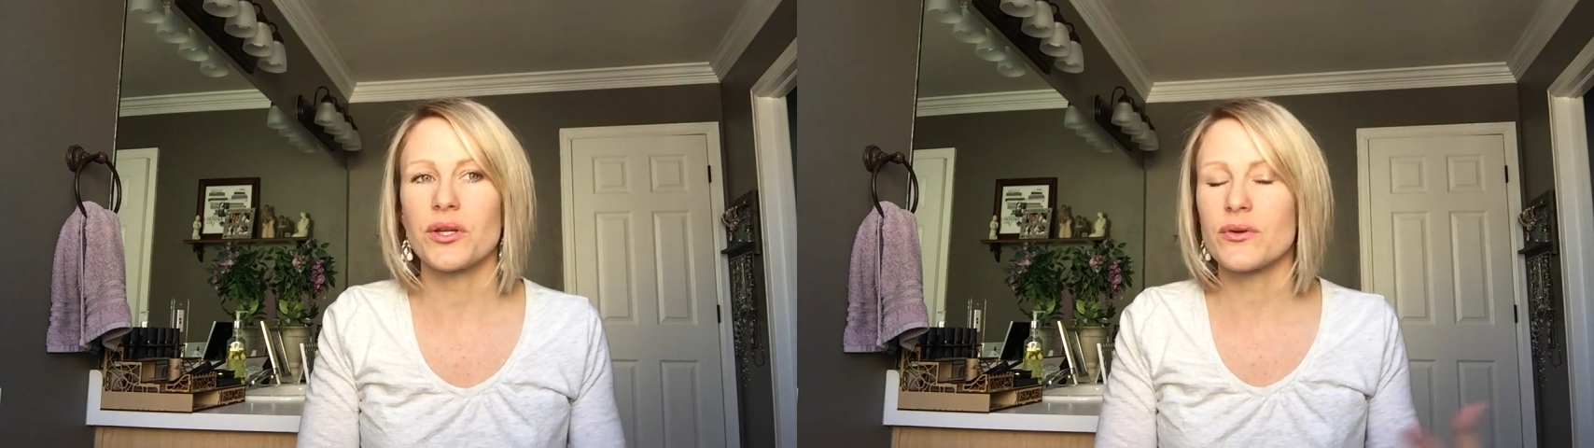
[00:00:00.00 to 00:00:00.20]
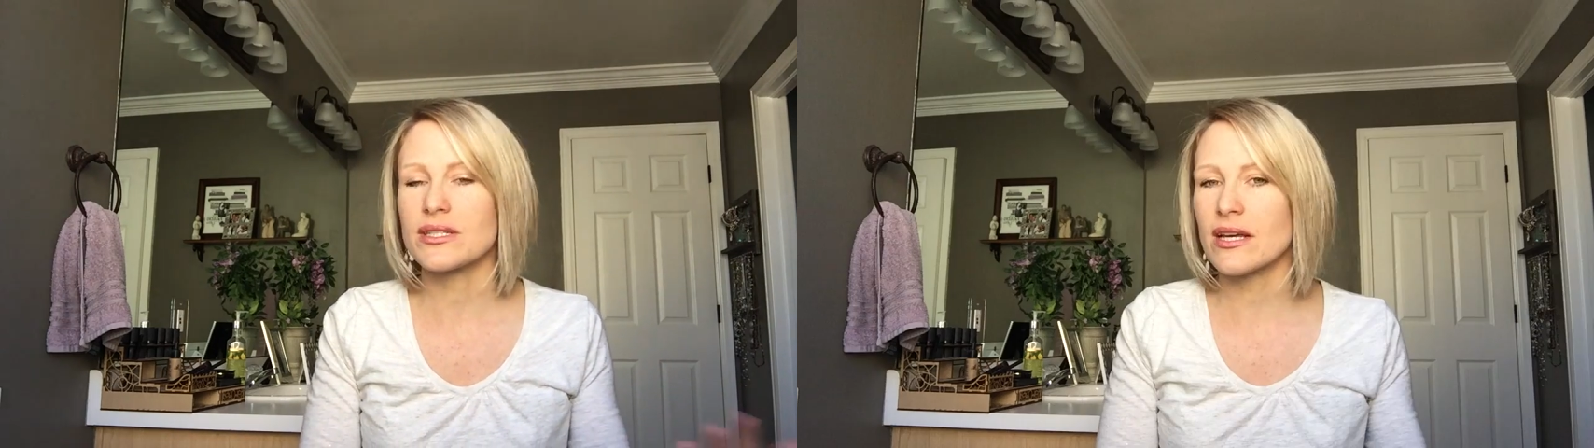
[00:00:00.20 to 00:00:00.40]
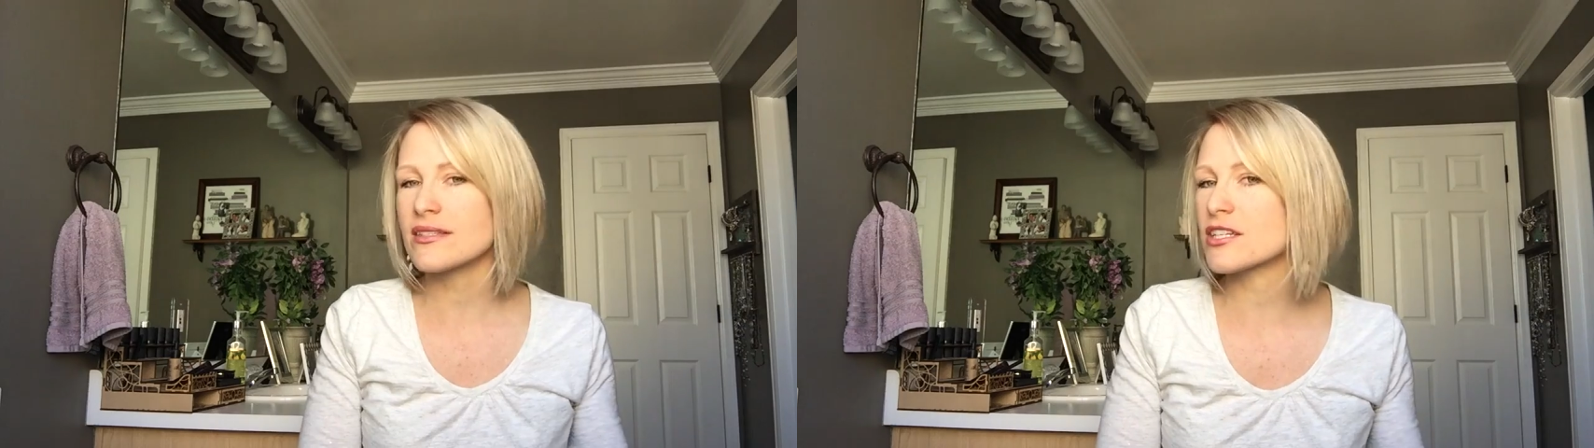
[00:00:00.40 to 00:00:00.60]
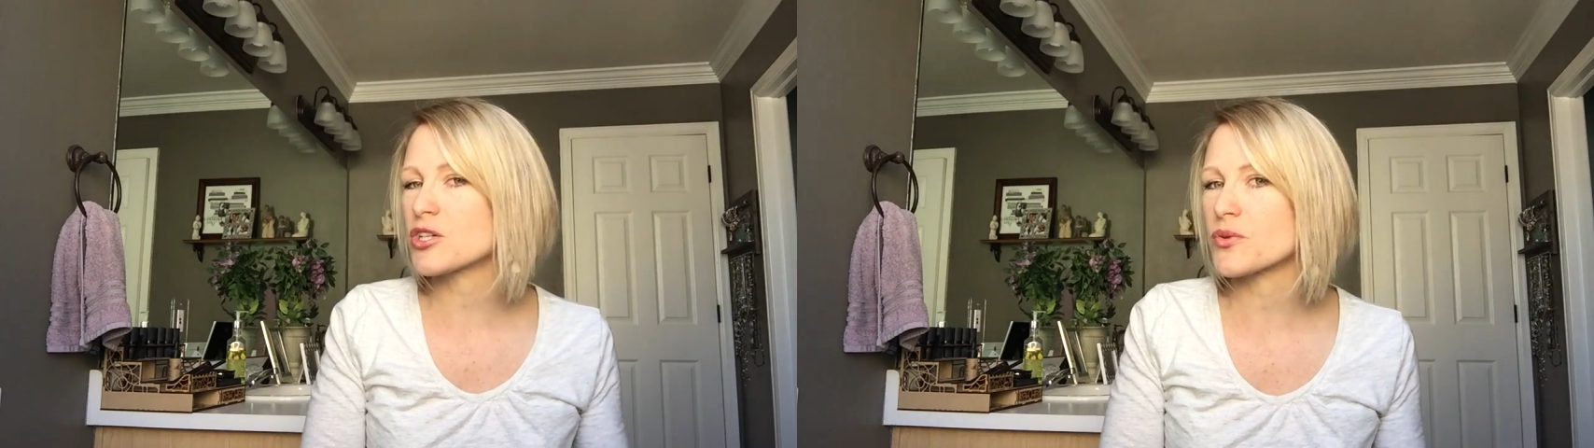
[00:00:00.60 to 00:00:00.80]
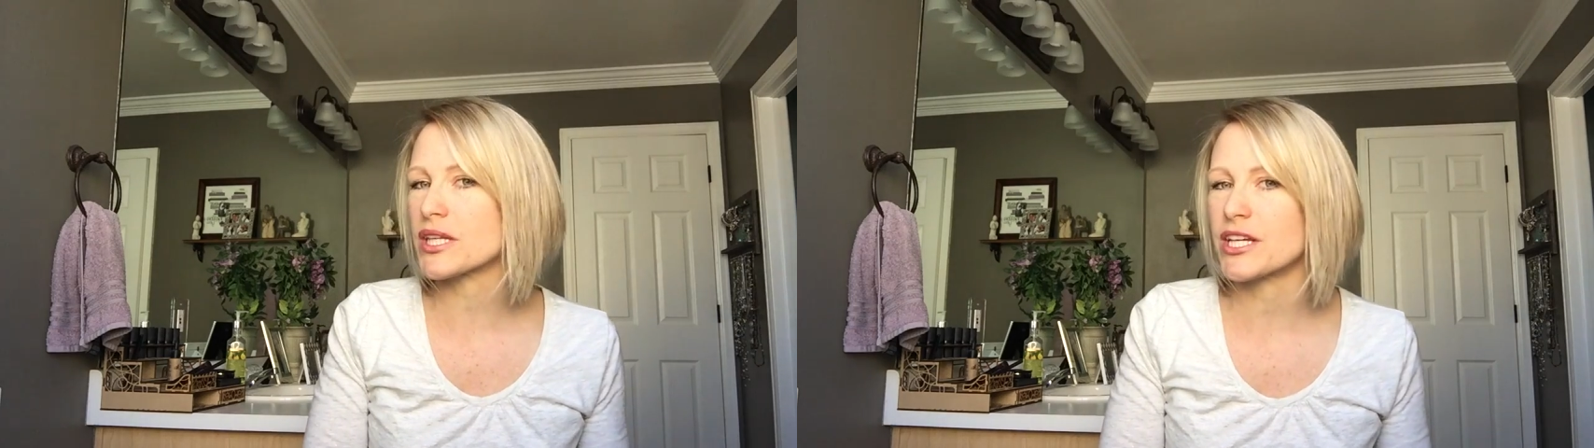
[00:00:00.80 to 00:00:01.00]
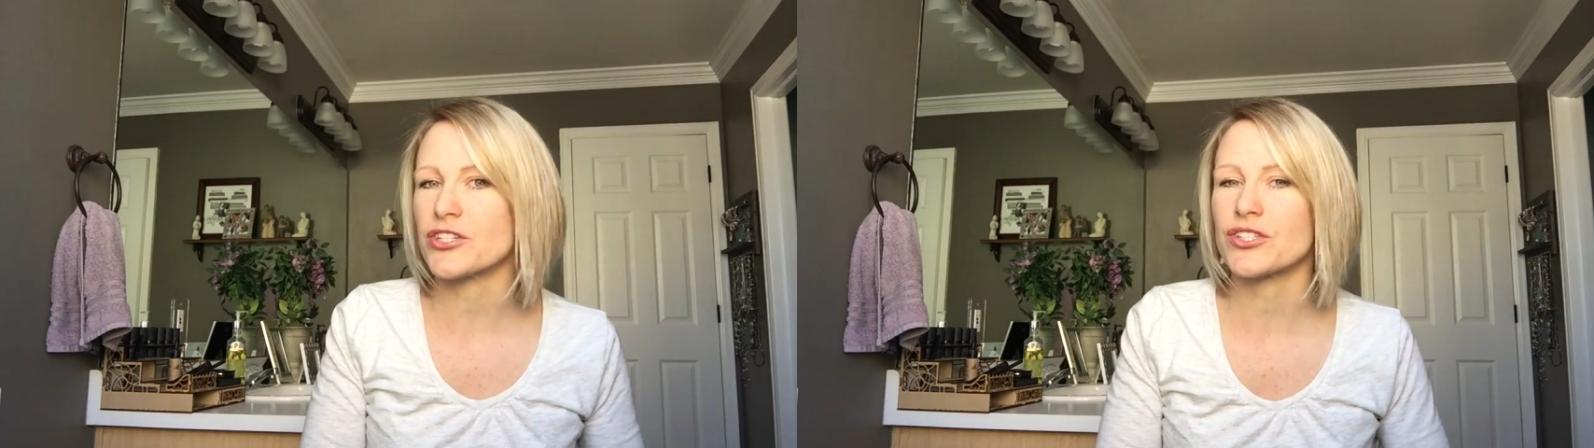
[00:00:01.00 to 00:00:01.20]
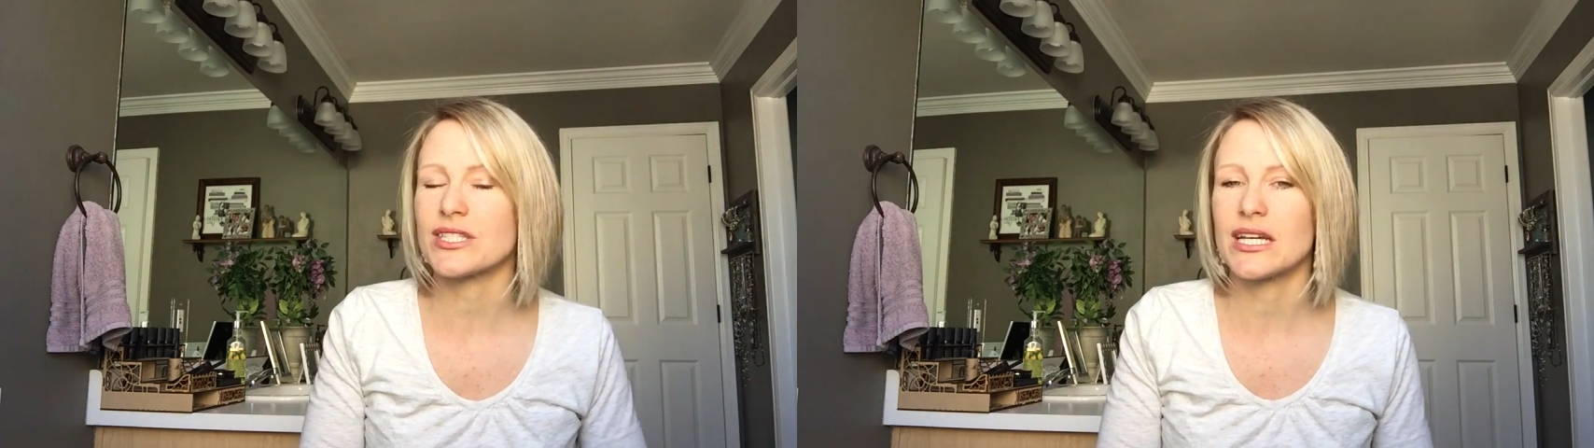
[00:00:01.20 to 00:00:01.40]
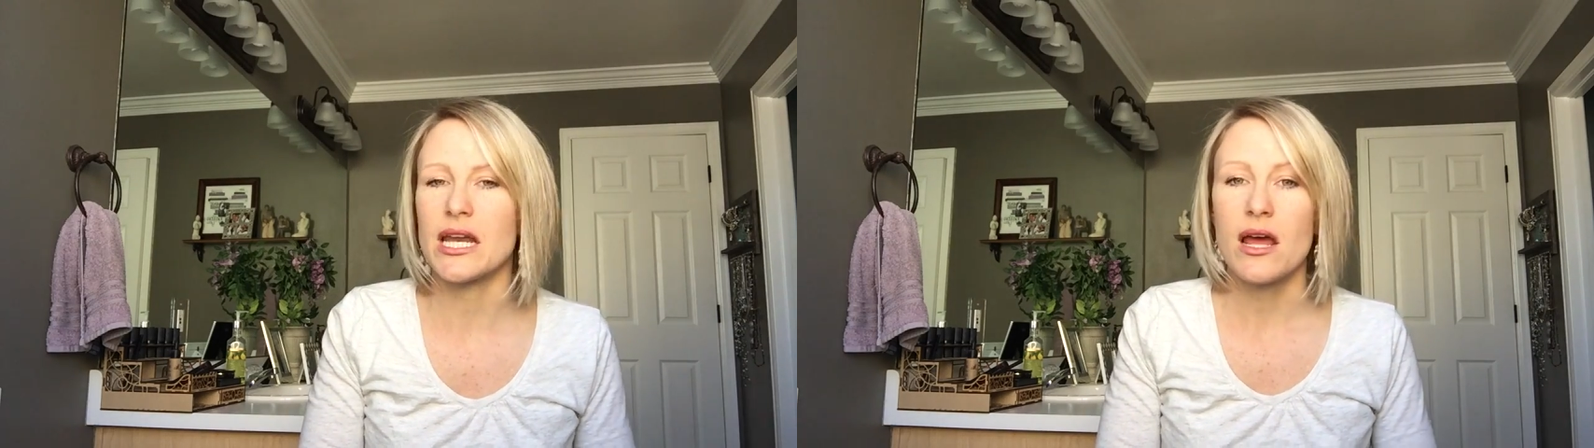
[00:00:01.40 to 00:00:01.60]
it sounds like you're really
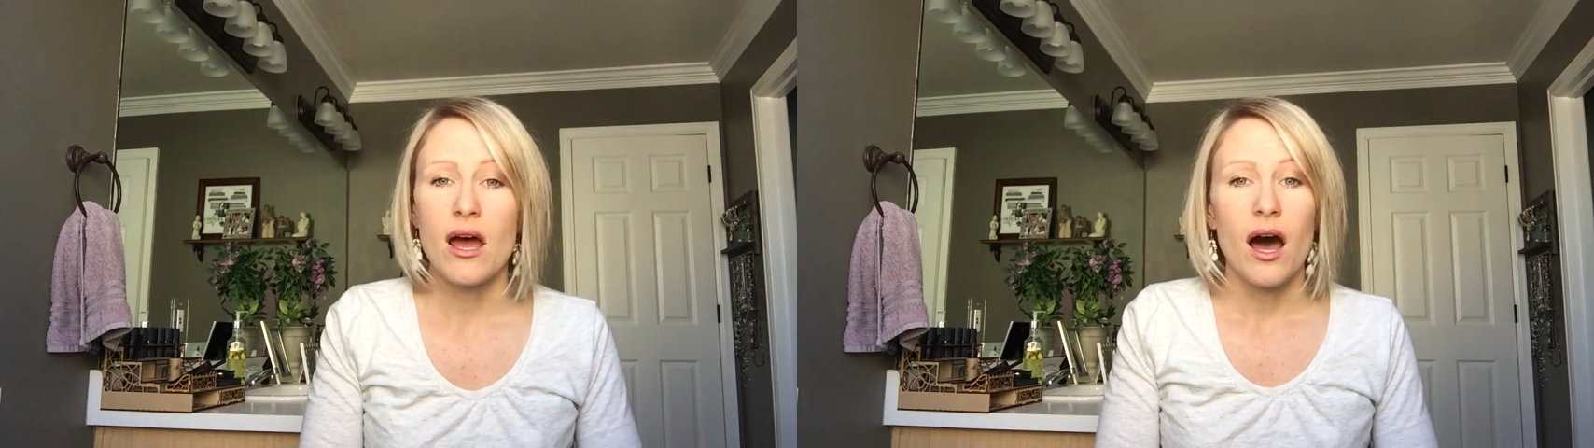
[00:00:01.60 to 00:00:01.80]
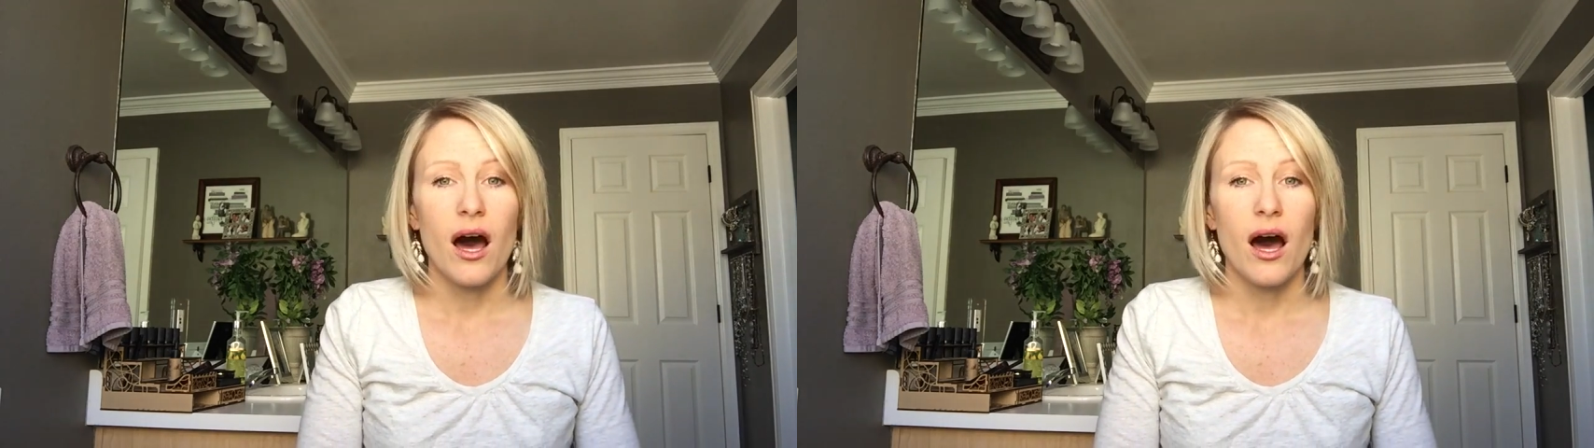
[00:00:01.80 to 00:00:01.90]
interested.